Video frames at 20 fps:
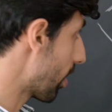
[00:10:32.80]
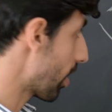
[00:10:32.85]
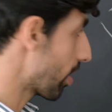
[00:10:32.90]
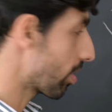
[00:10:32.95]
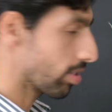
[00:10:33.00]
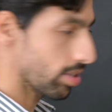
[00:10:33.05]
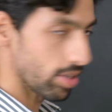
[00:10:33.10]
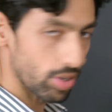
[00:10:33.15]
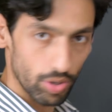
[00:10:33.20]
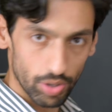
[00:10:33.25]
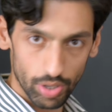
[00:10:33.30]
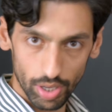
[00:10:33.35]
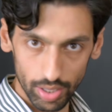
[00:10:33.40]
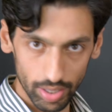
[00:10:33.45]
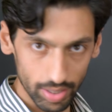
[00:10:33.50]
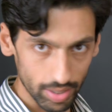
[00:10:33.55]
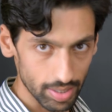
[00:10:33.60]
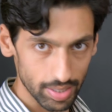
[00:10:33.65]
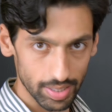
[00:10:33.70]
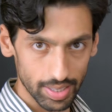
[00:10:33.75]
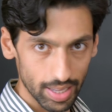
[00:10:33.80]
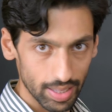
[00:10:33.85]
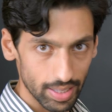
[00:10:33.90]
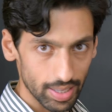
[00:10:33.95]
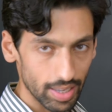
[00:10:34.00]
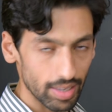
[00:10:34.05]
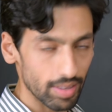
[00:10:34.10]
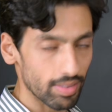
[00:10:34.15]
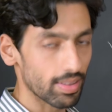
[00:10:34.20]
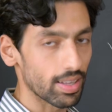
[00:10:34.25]
this and you're not
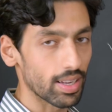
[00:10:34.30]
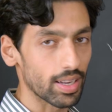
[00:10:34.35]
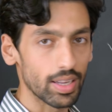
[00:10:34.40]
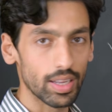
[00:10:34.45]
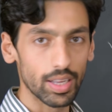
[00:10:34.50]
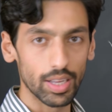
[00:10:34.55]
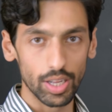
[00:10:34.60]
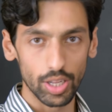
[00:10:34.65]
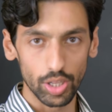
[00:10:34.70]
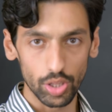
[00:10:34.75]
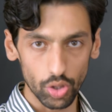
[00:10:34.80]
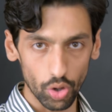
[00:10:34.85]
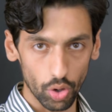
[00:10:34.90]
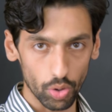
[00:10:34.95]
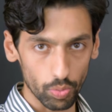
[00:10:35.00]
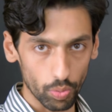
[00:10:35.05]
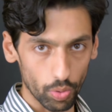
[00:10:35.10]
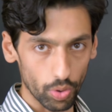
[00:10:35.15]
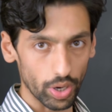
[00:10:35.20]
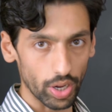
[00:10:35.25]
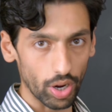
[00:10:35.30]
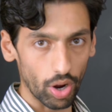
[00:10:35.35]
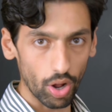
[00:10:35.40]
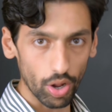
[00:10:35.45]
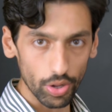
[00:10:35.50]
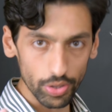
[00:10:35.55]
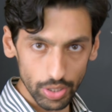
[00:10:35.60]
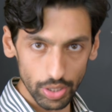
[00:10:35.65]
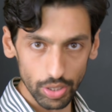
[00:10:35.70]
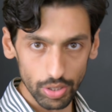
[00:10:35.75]
understanding anything, don't worry.
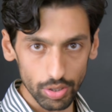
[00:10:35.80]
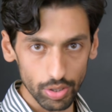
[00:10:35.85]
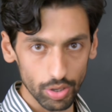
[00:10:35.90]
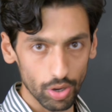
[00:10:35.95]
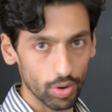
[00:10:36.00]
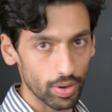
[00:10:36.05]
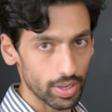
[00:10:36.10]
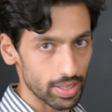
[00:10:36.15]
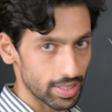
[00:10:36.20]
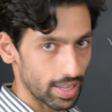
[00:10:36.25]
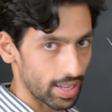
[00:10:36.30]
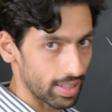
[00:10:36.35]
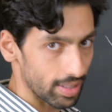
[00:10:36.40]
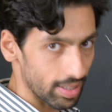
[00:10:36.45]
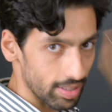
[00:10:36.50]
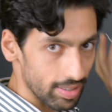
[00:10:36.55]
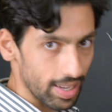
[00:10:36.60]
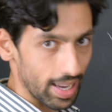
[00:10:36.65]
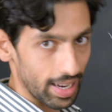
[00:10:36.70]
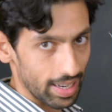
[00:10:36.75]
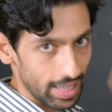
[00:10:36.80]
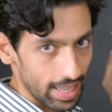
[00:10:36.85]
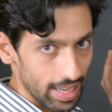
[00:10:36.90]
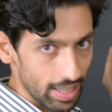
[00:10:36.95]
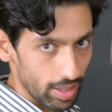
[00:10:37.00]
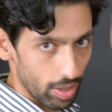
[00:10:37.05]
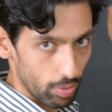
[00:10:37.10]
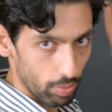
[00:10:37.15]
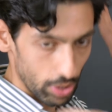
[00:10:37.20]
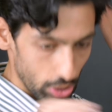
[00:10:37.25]
All you need to know is that the
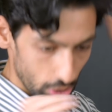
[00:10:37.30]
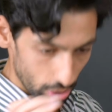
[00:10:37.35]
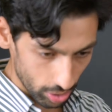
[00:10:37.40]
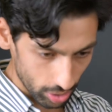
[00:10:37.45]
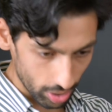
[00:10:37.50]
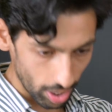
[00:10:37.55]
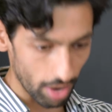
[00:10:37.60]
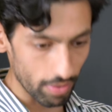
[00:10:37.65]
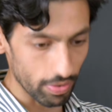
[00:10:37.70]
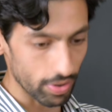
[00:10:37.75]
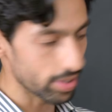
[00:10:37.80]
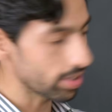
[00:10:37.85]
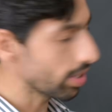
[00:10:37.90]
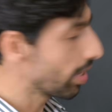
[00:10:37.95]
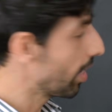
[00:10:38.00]
technique that we just covered